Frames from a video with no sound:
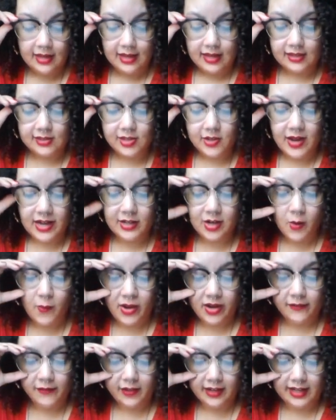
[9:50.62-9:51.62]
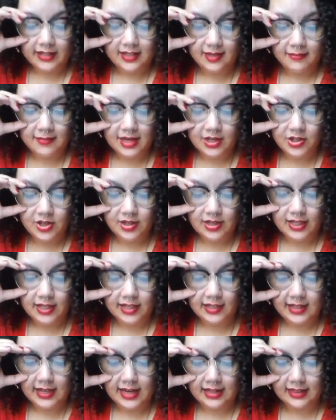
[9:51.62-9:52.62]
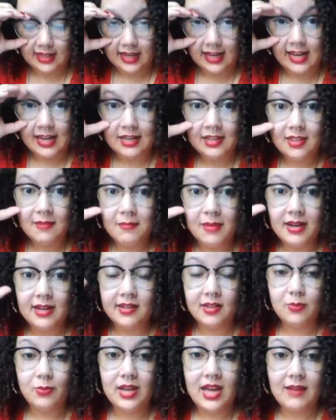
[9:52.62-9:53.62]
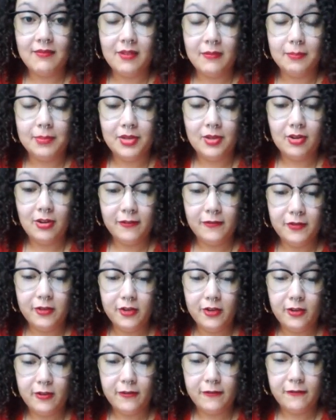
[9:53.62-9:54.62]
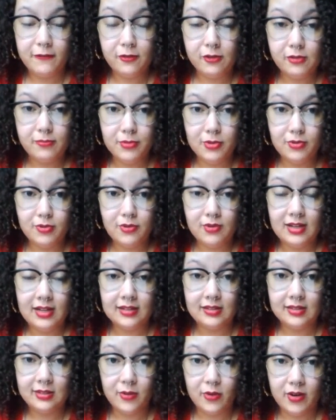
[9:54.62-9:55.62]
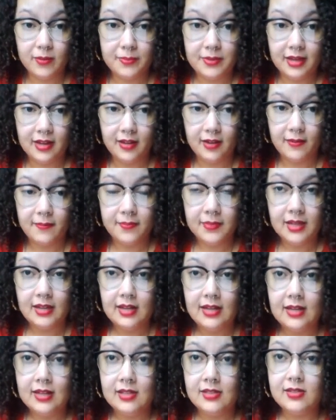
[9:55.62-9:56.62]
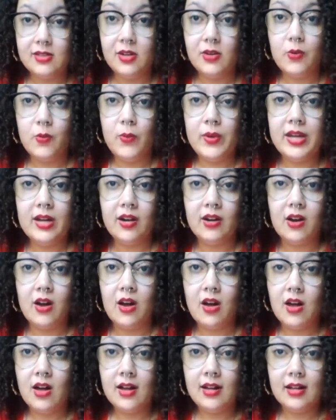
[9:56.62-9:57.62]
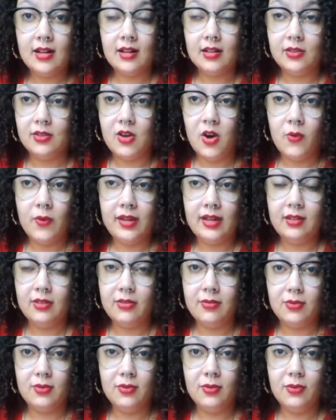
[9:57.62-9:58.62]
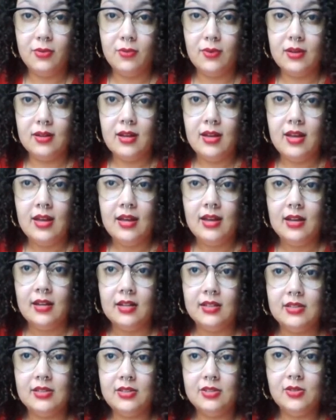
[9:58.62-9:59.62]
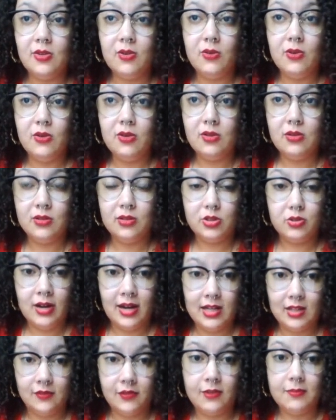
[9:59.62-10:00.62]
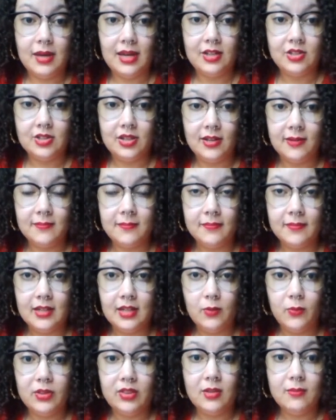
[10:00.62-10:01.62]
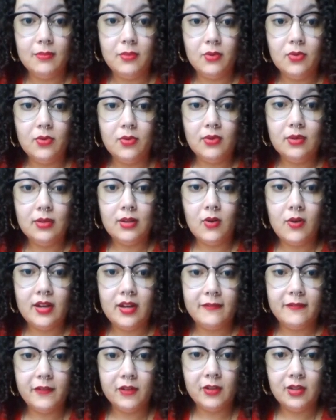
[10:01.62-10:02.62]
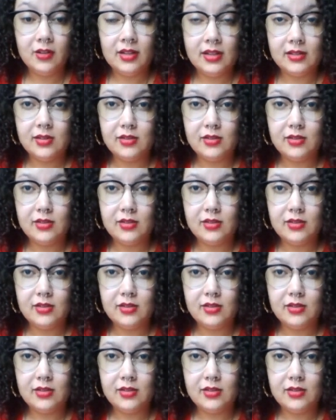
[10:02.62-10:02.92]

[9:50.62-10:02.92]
And so I don't want to forget to mention here that at the end of the month, we have a beautiful full moon in Scorpio. So we are all going through a soul transformation with the moon going full in